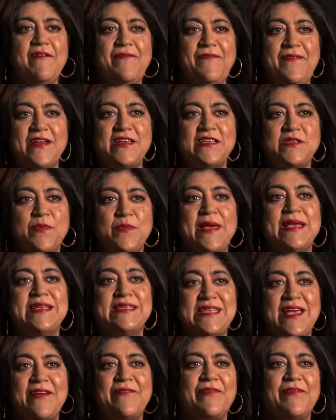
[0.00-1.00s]
I first
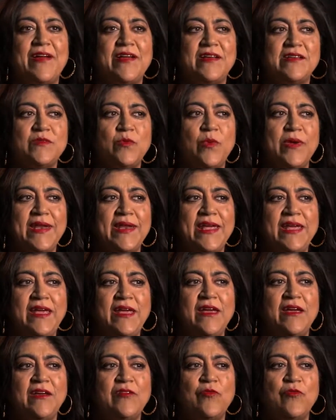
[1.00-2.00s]
met Sarfraz when
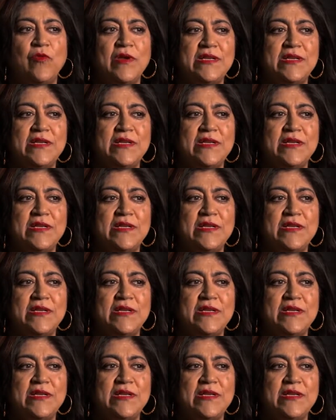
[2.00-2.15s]
he had